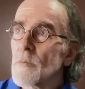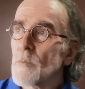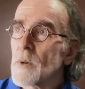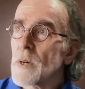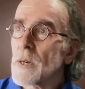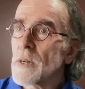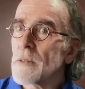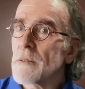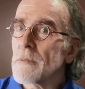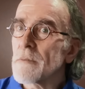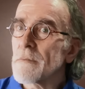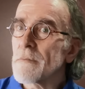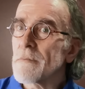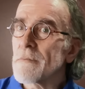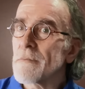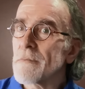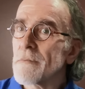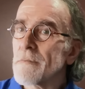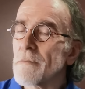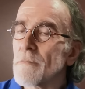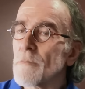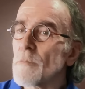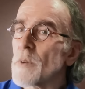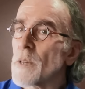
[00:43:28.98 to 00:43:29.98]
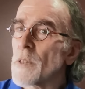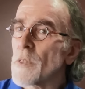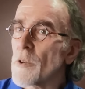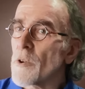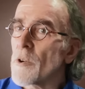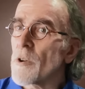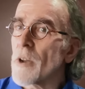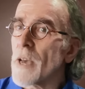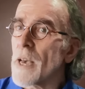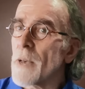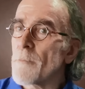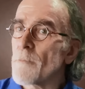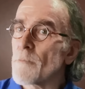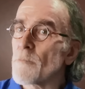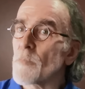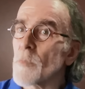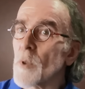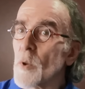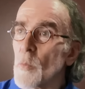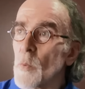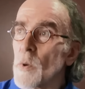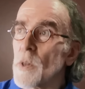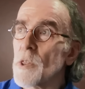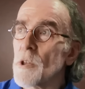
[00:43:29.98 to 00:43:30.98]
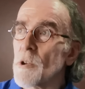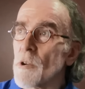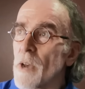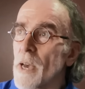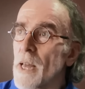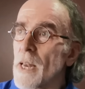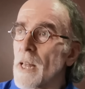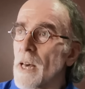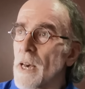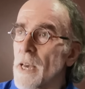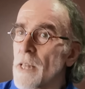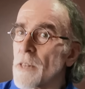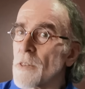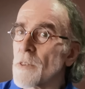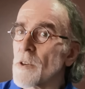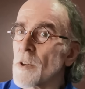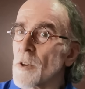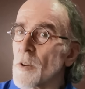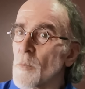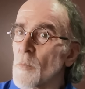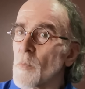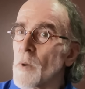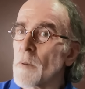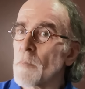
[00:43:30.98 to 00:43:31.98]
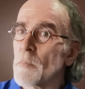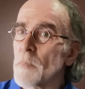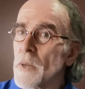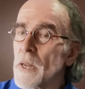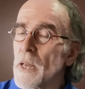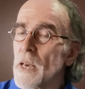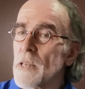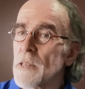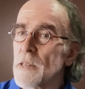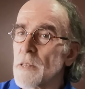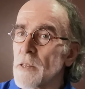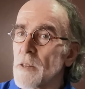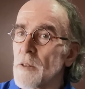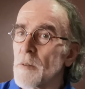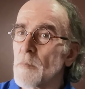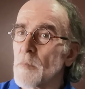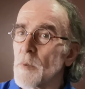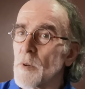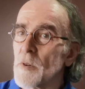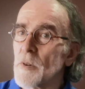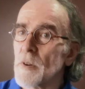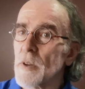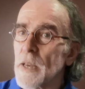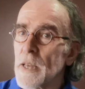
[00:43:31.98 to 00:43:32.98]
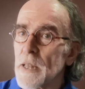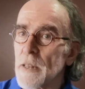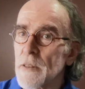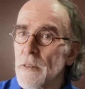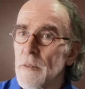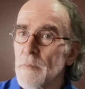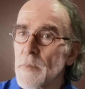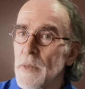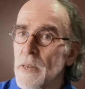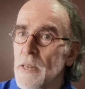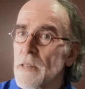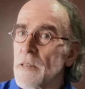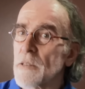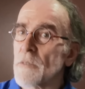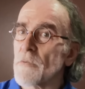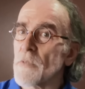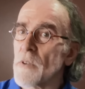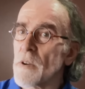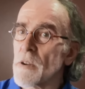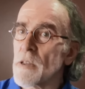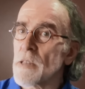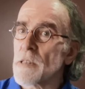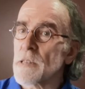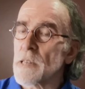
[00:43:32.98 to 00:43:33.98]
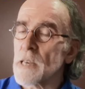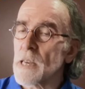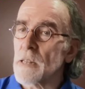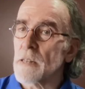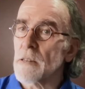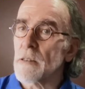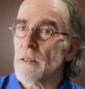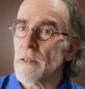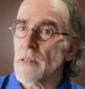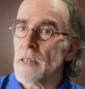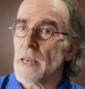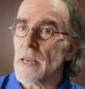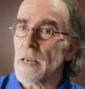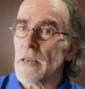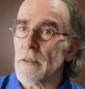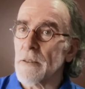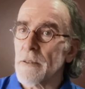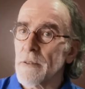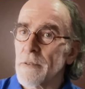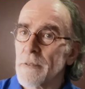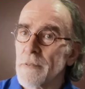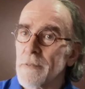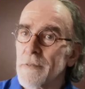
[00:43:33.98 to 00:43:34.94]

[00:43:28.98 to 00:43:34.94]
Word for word: Well, with your, with your allies, you can weaponize a lot more against them, and it's a very subtle thing.